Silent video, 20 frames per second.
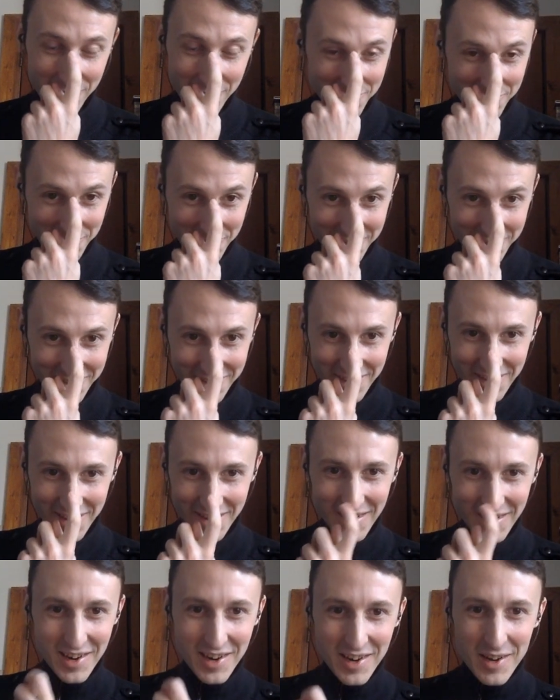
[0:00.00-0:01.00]
He was a really
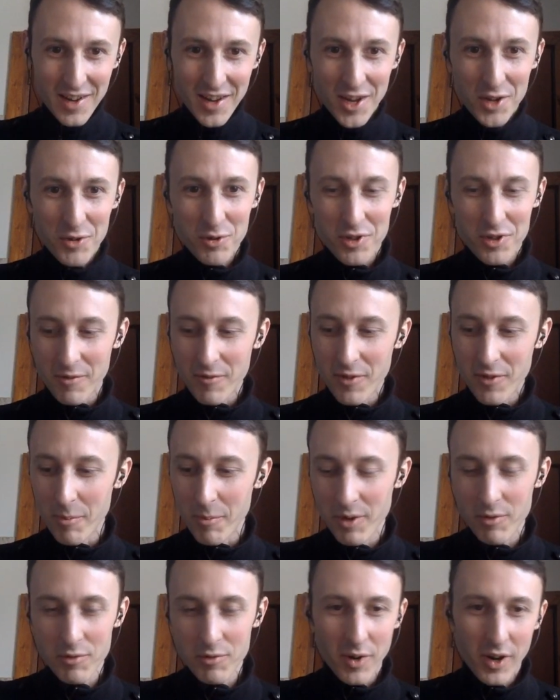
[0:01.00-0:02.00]
interesting fellow,
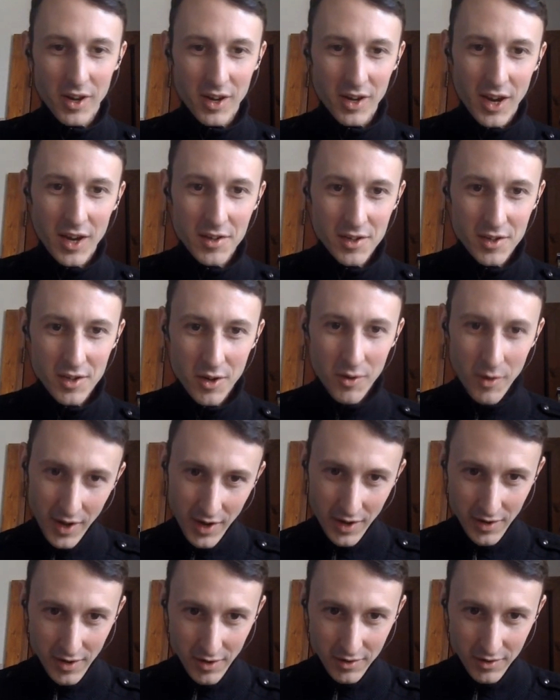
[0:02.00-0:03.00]
but he was writing in
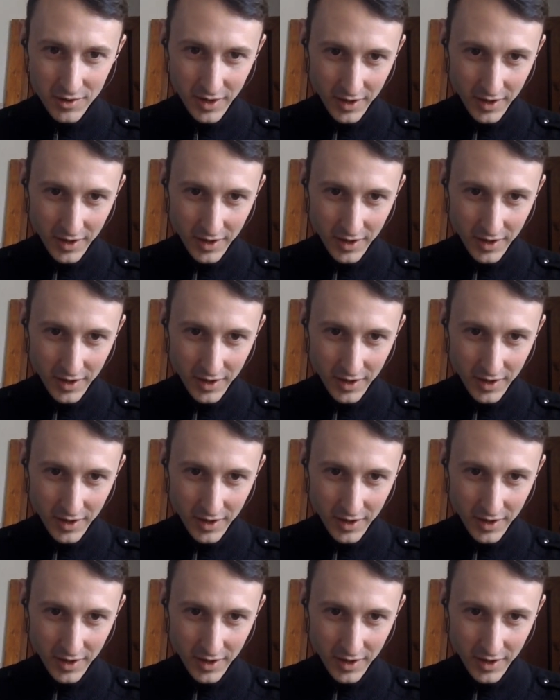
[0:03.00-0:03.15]
1808.